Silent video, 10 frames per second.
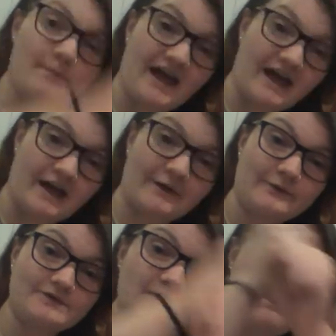
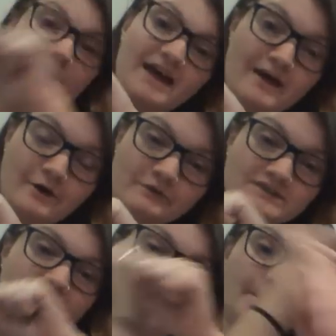Pound,
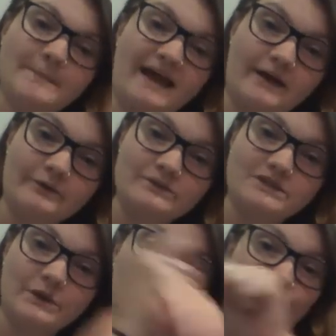pound,
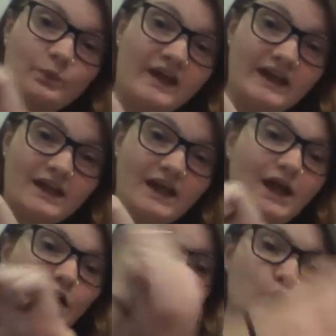pound away.
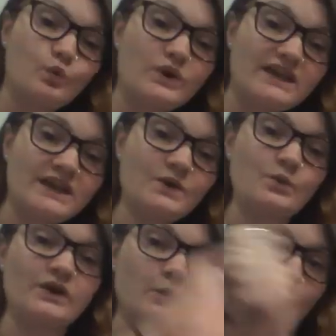We
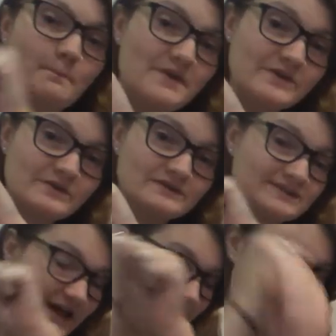will
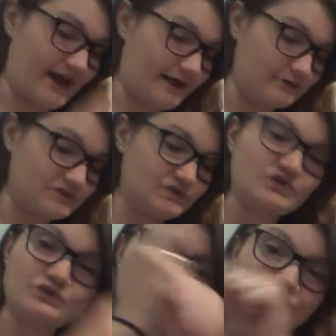build a
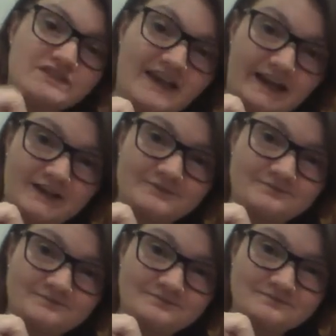house today.
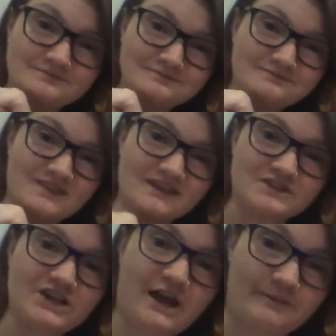
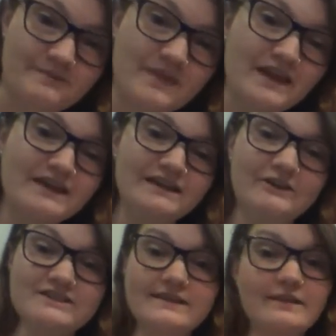Nice job.
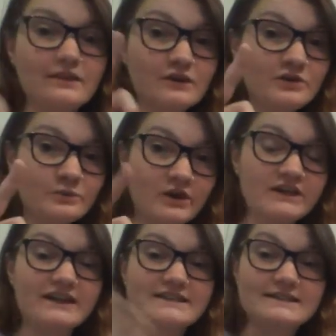Now I said the third
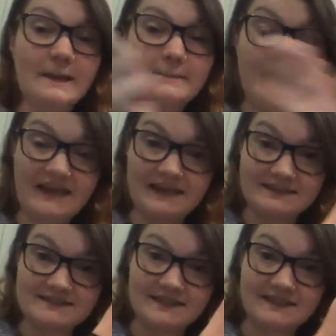one is
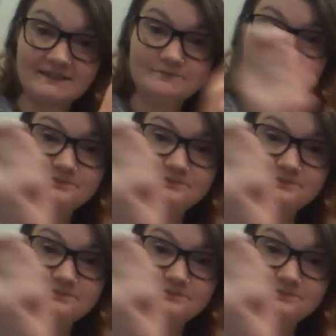painting.